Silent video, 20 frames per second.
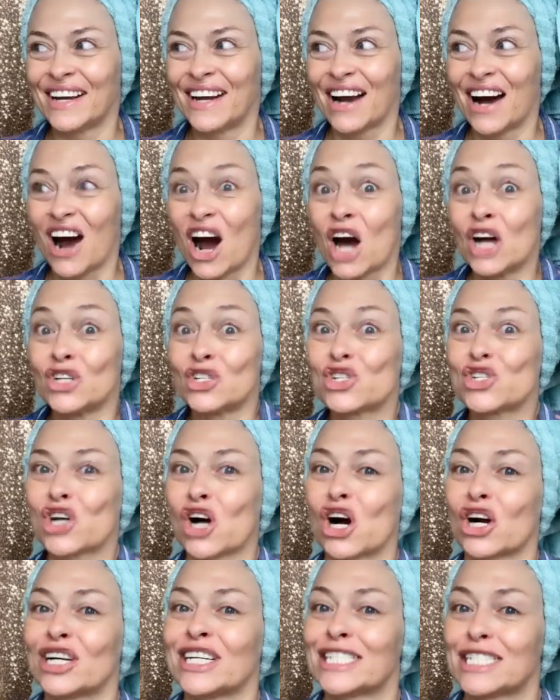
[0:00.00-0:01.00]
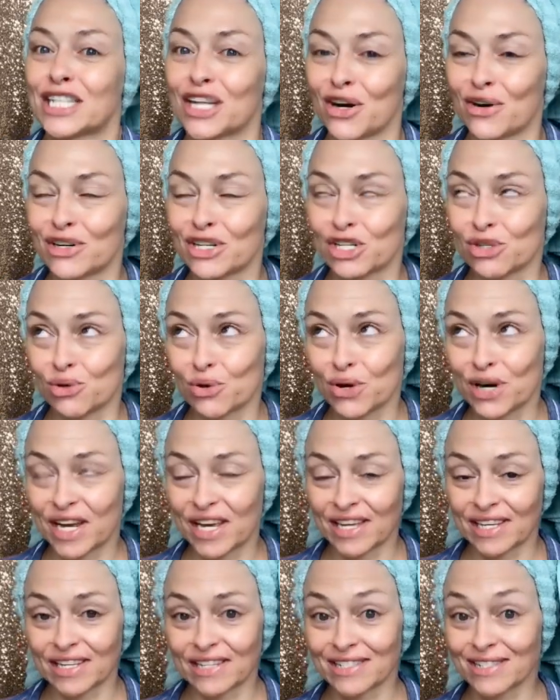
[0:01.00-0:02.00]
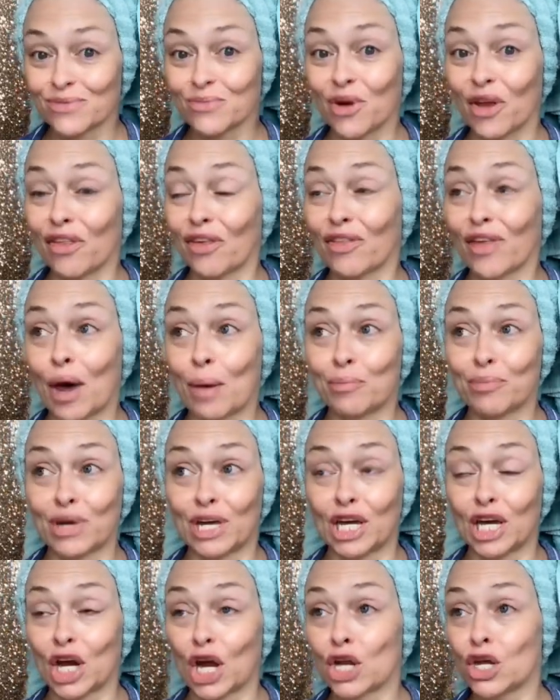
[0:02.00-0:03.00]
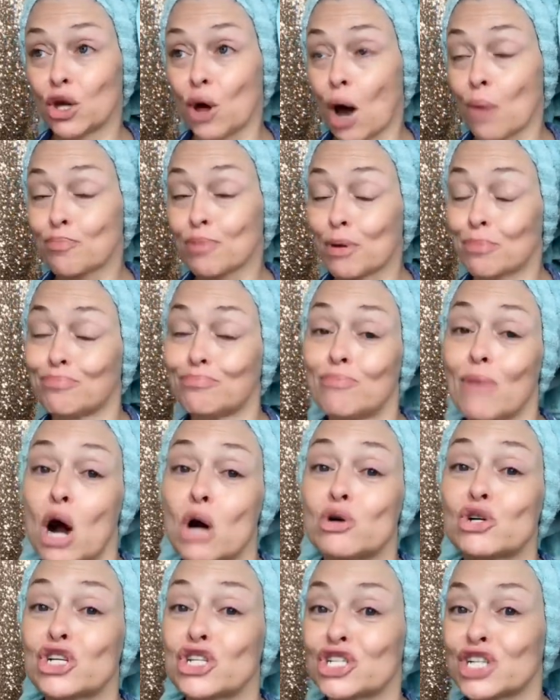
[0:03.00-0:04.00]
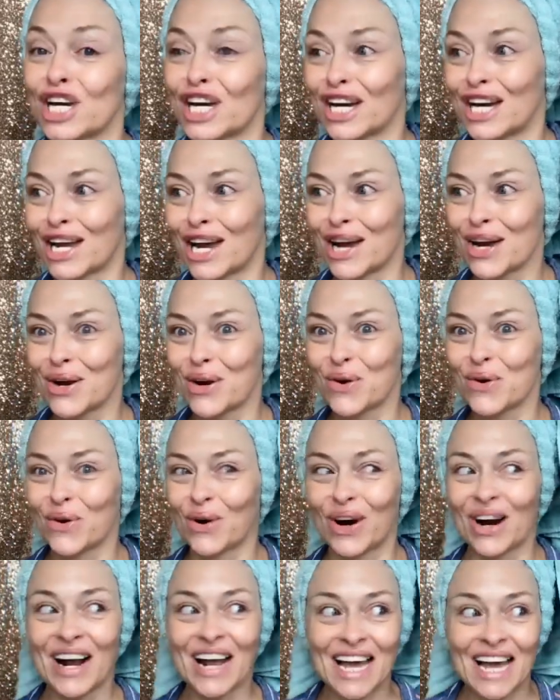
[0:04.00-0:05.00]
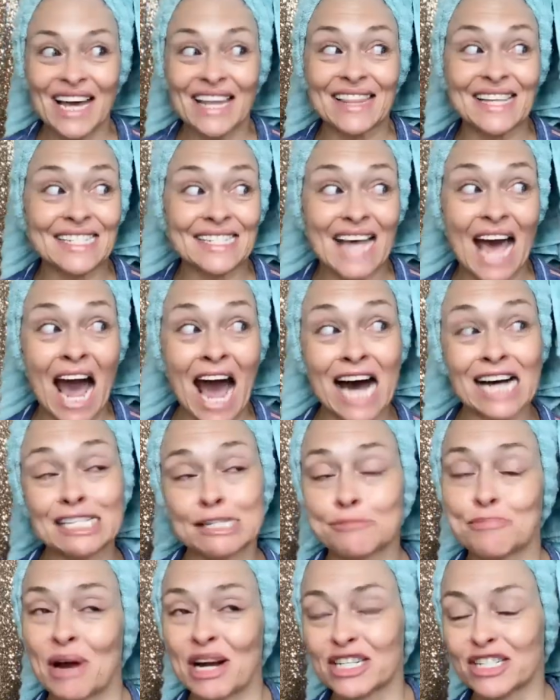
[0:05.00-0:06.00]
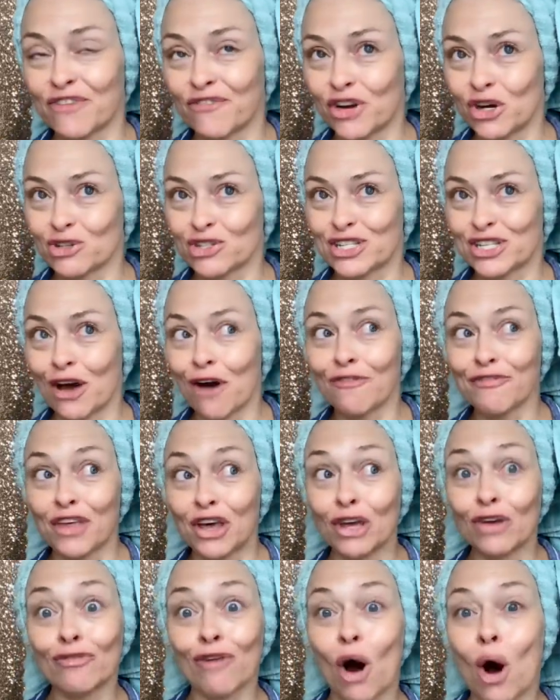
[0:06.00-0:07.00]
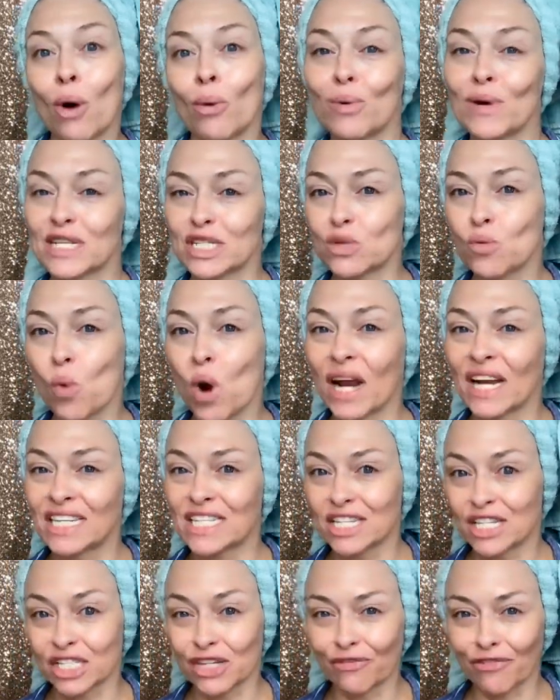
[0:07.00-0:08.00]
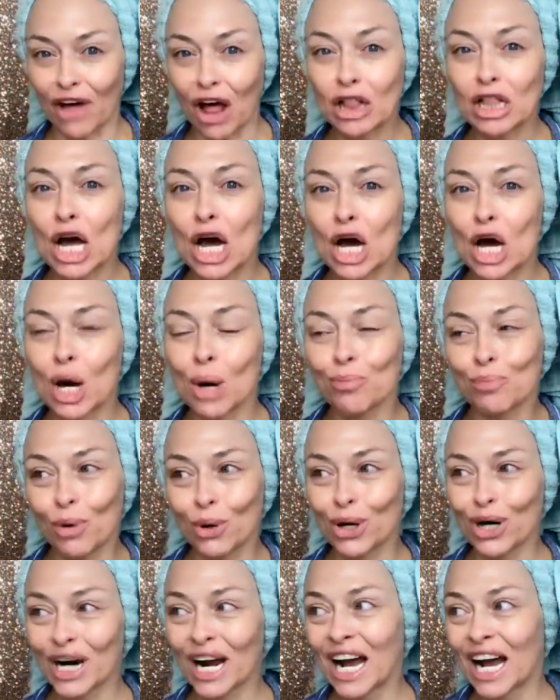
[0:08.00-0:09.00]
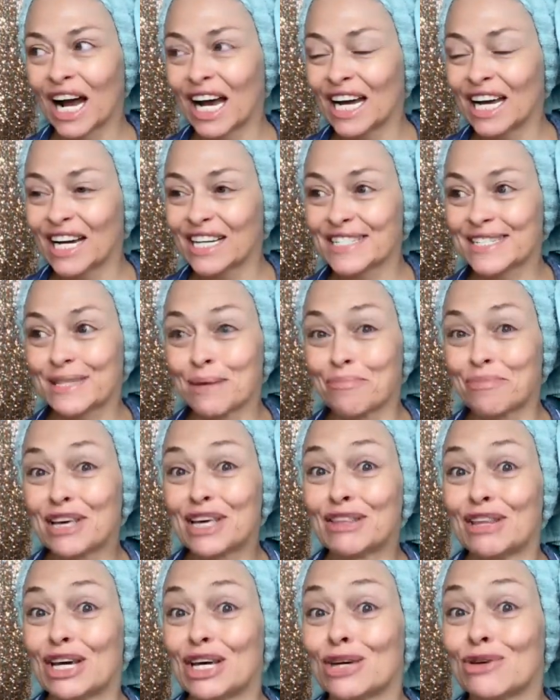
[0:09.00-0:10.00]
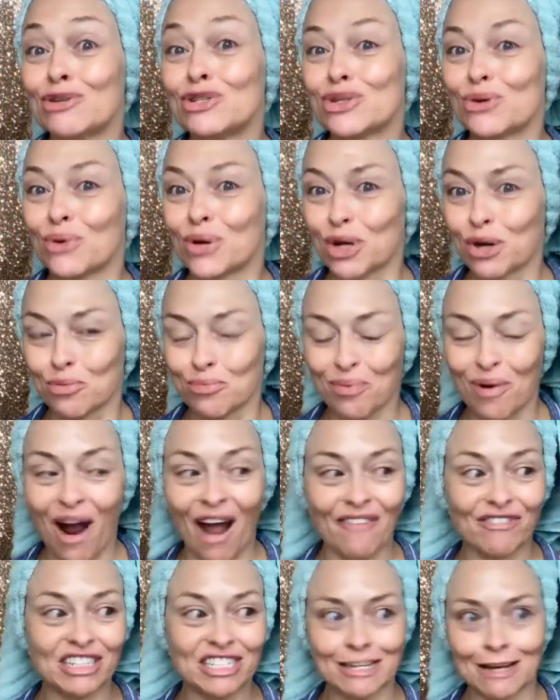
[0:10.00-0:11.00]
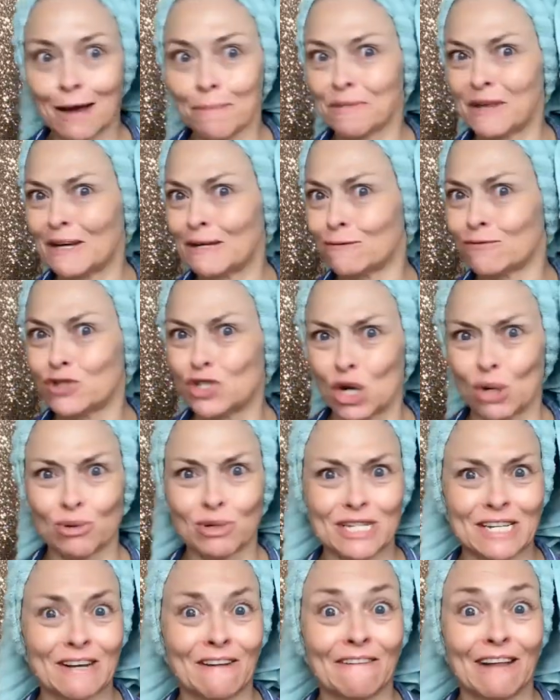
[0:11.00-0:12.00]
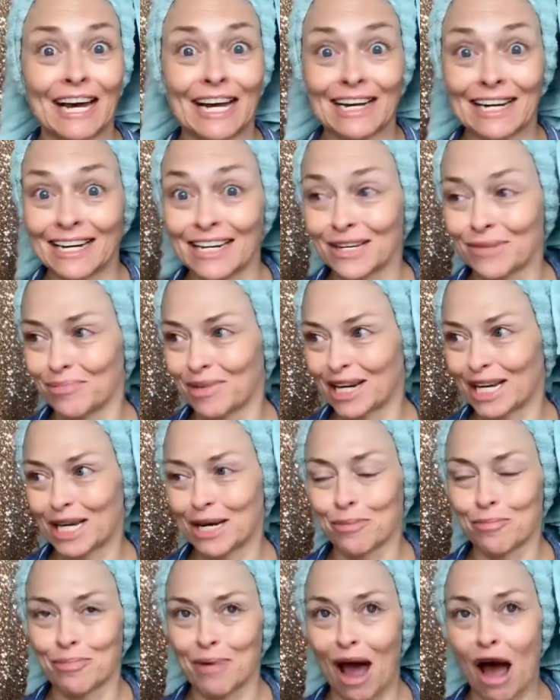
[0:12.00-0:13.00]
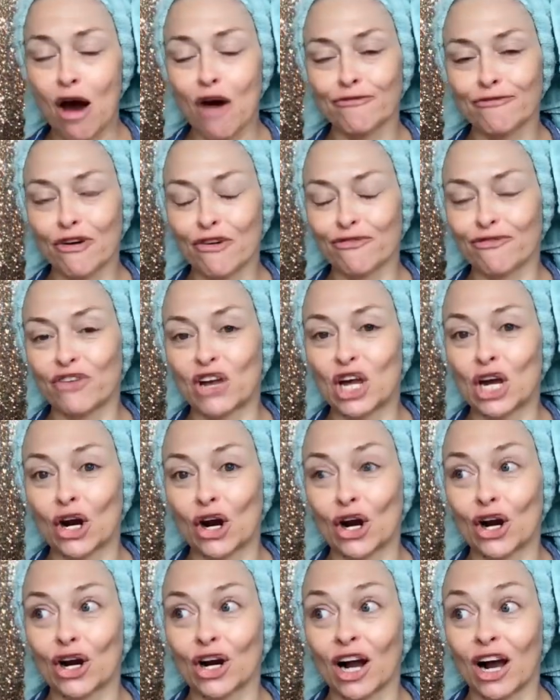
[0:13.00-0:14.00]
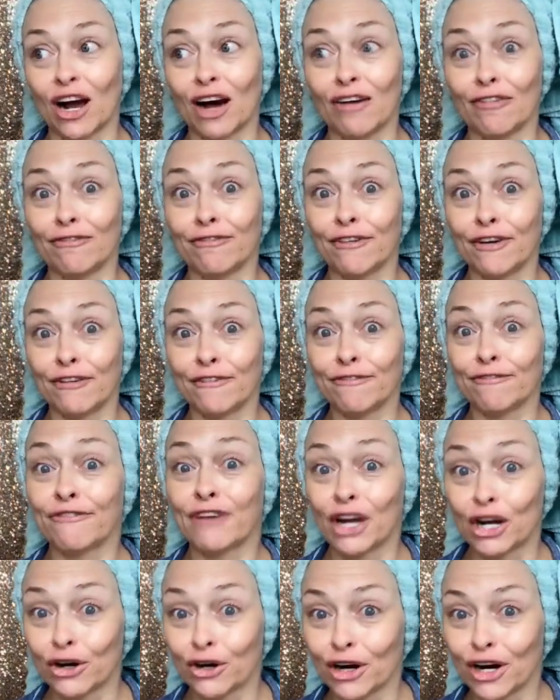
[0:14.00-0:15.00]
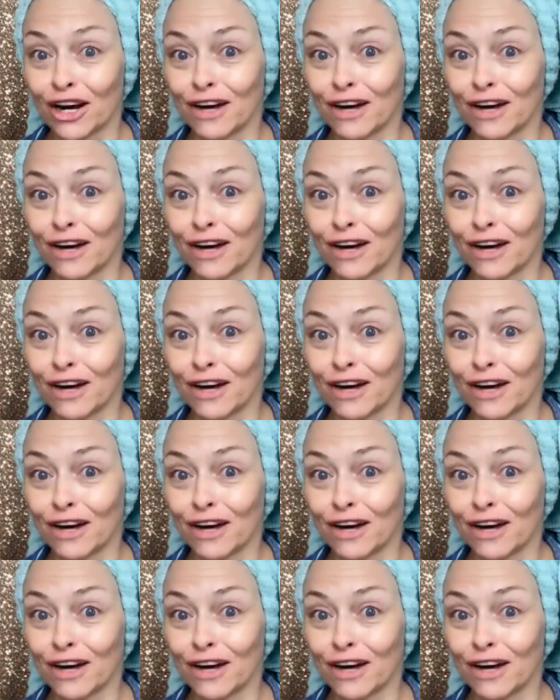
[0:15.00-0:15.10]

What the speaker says: uncharted territory is, whether that be a promotion or this aspect of yourself that you've always wanted to develop, or something that you do in your private time that you don't tell anybody about for fear of fear.